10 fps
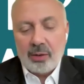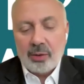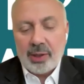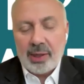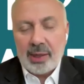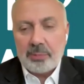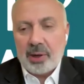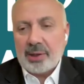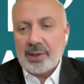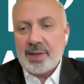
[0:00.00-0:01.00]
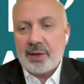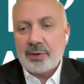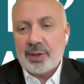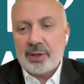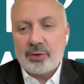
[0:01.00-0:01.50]
Looking at market
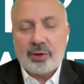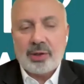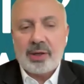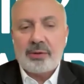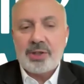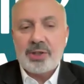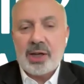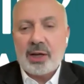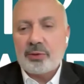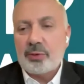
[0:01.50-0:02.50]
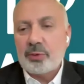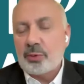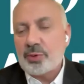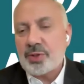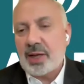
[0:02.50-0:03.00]
sounding, reaching out
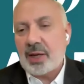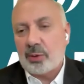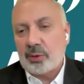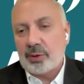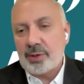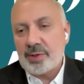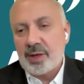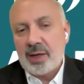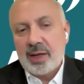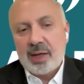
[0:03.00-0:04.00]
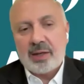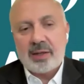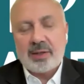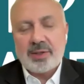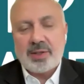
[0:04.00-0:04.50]
to stakeholders,
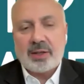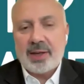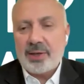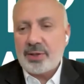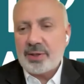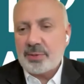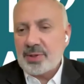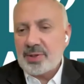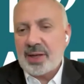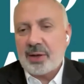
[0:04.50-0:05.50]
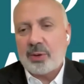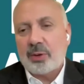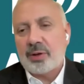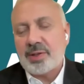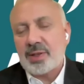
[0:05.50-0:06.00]
consultations with
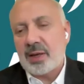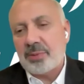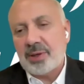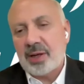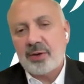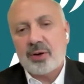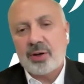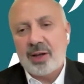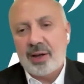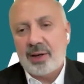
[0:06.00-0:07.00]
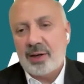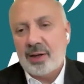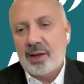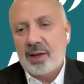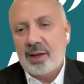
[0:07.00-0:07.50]
stakeholders can be done online.